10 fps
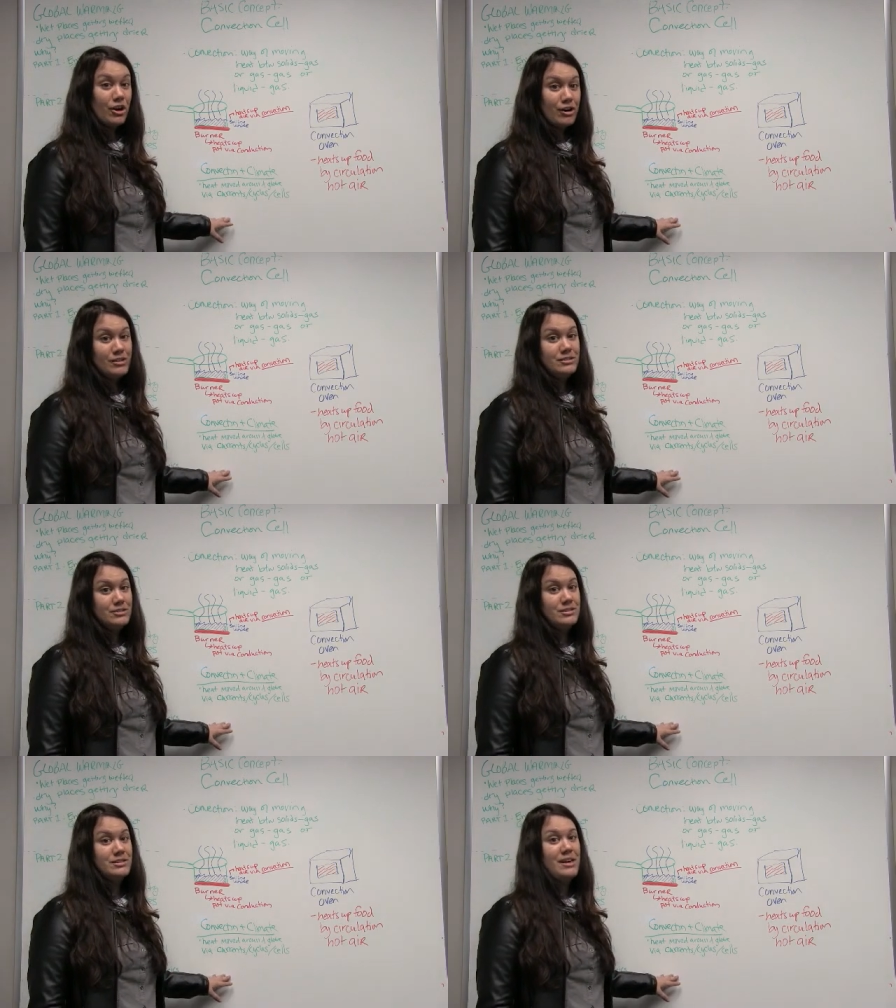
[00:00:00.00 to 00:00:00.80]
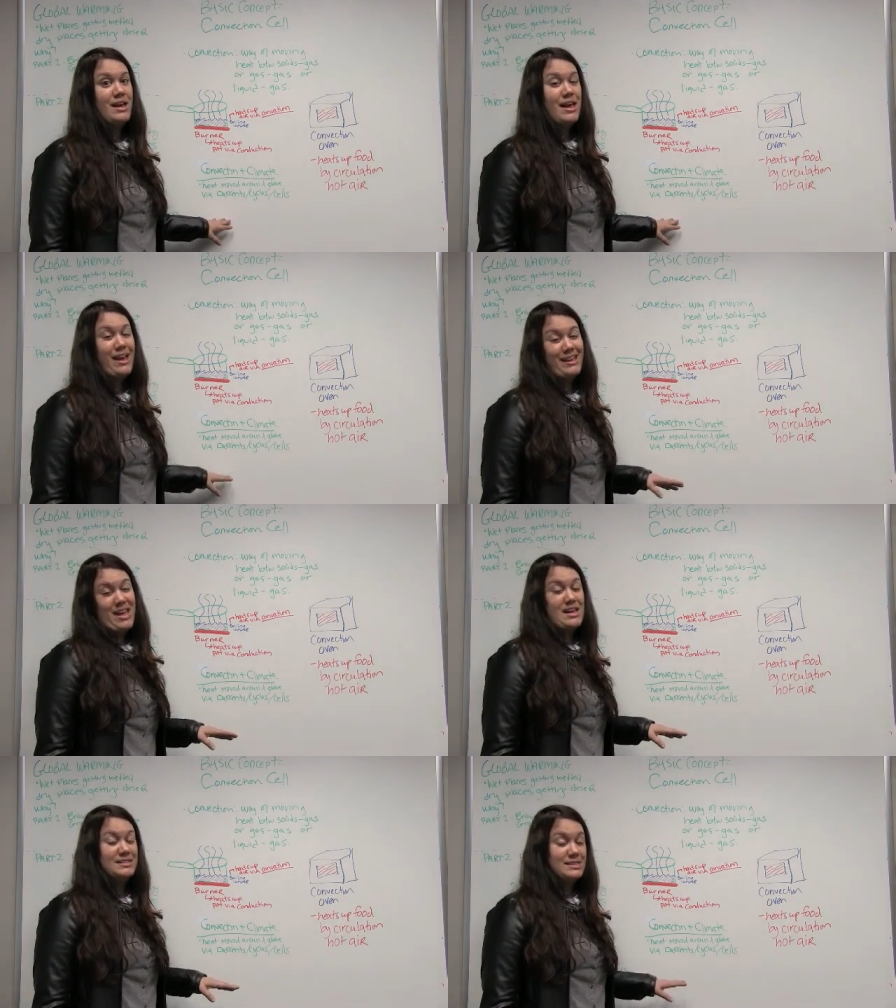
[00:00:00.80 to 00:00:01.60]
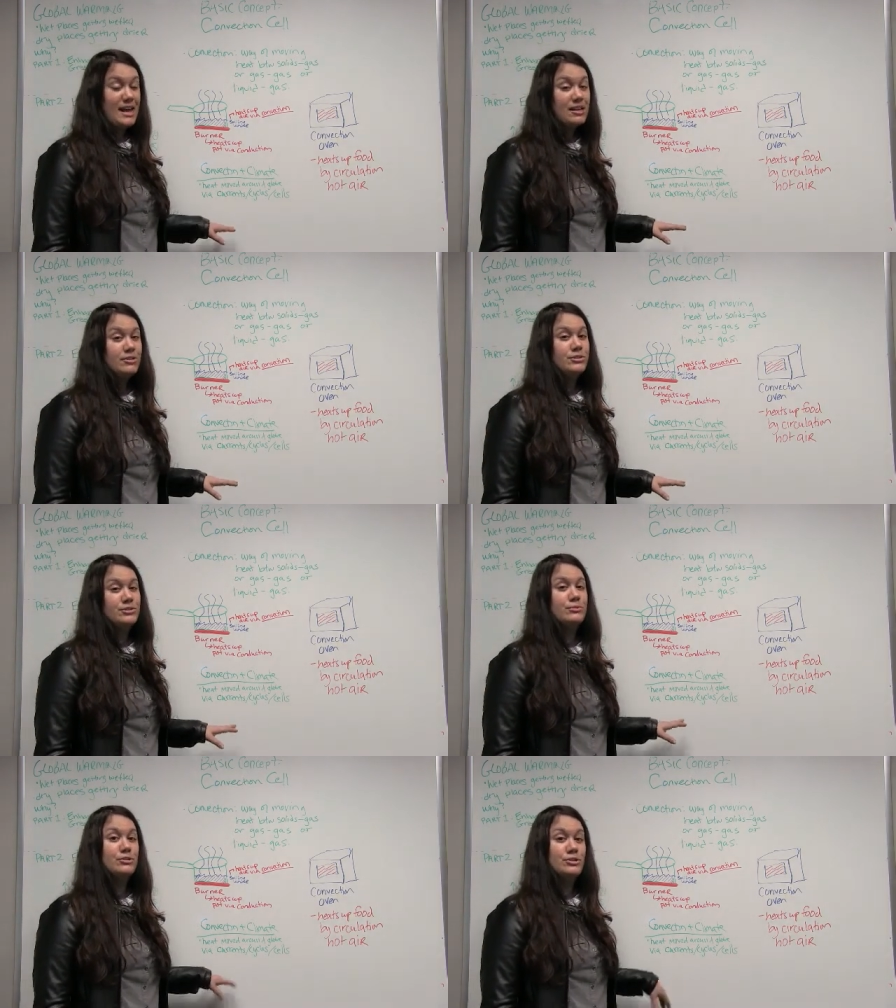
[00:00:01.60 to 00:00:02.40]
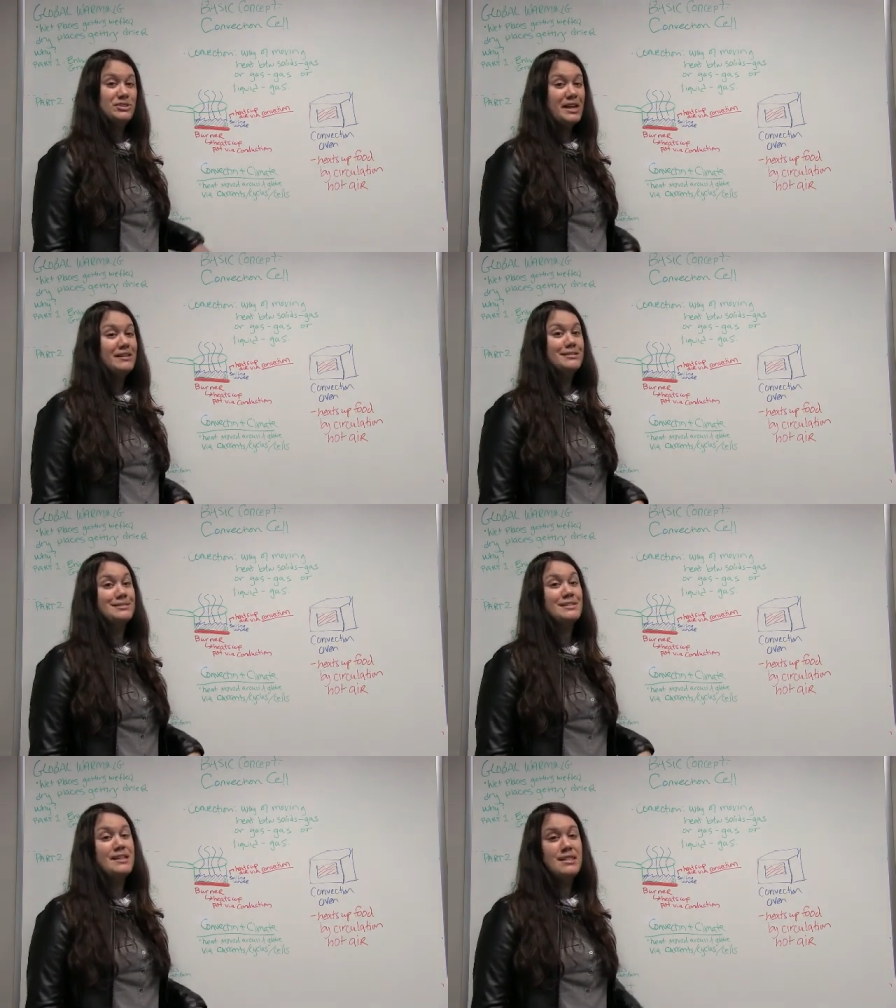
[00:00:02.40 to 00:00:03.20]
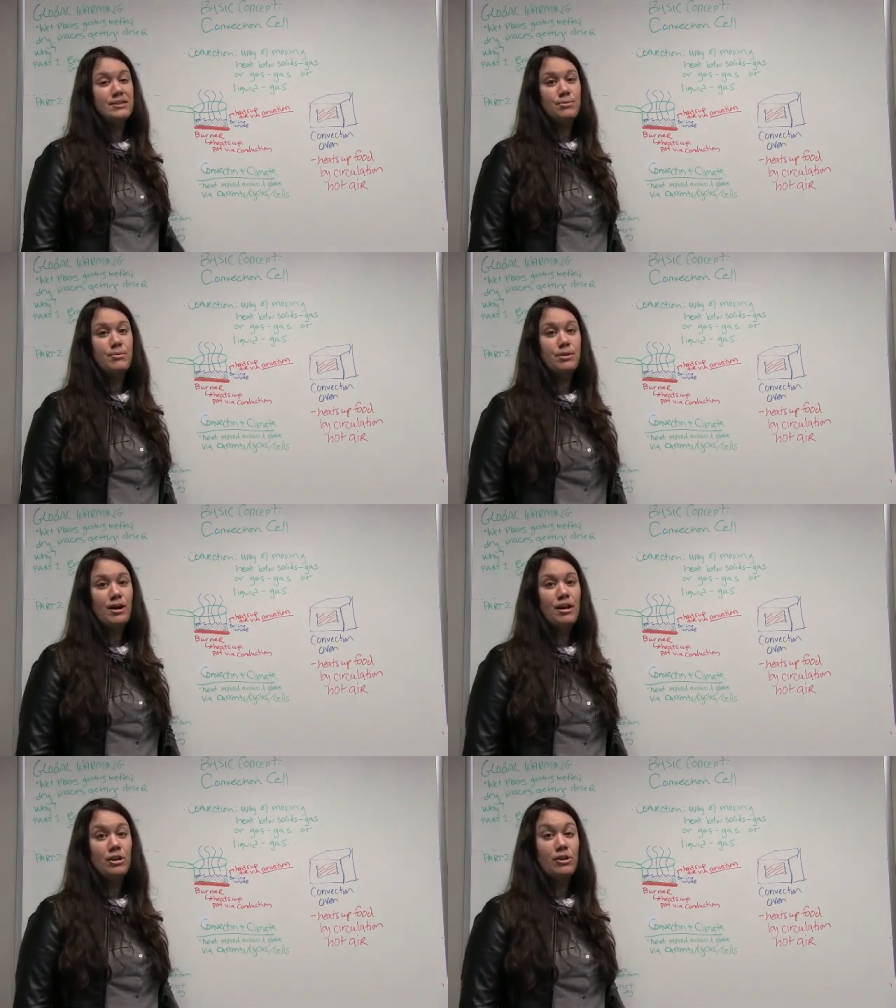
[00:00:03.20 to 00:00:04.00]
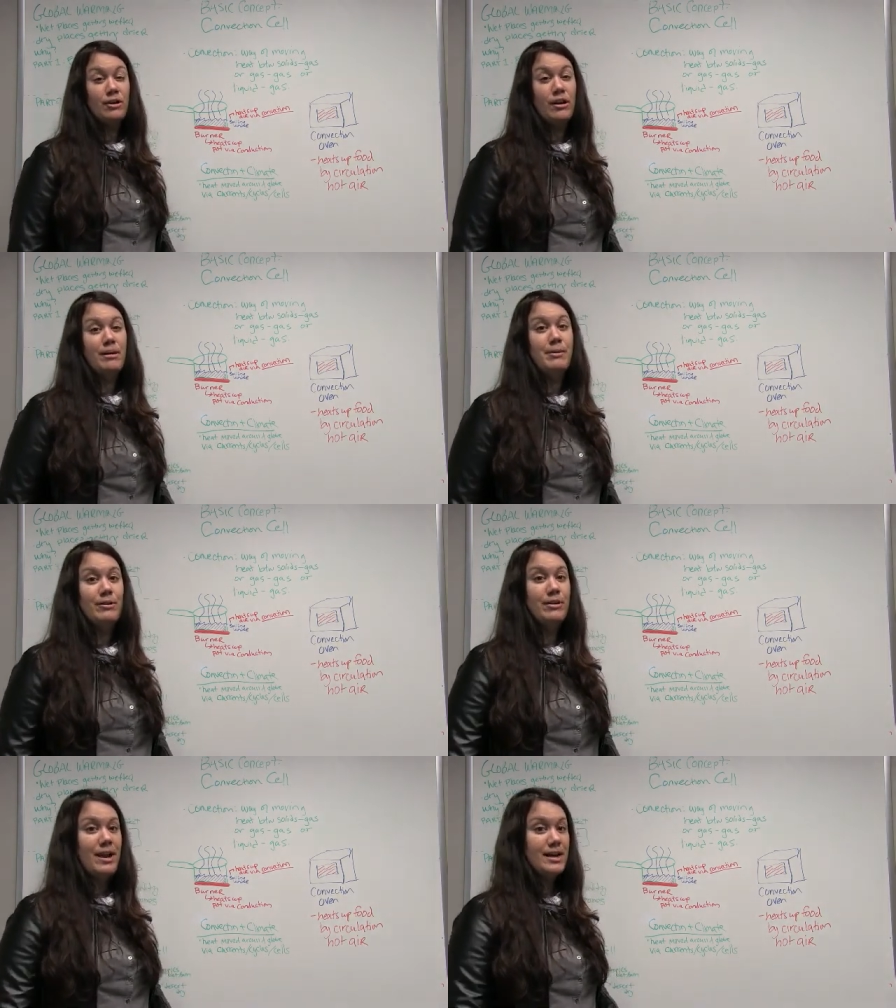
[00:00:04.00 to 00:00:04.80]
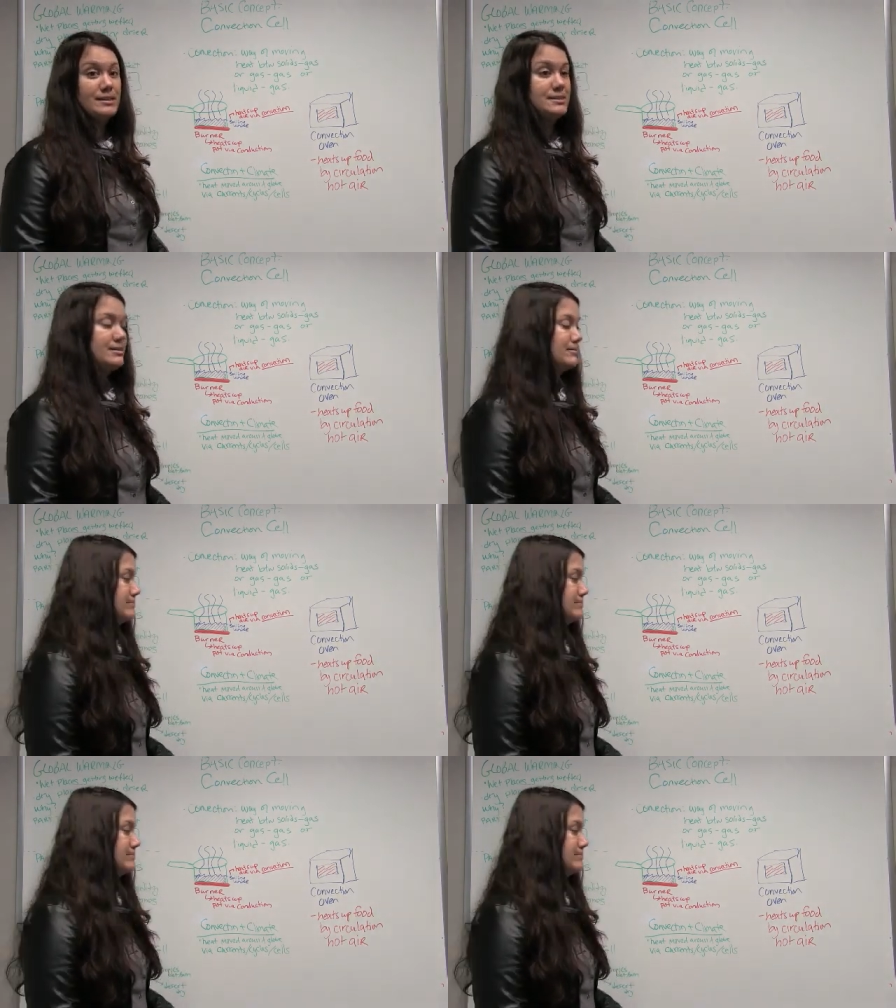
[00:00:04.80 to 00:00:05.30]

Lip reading: currents, aka cycles or cells, and that's what we're going to learn about next.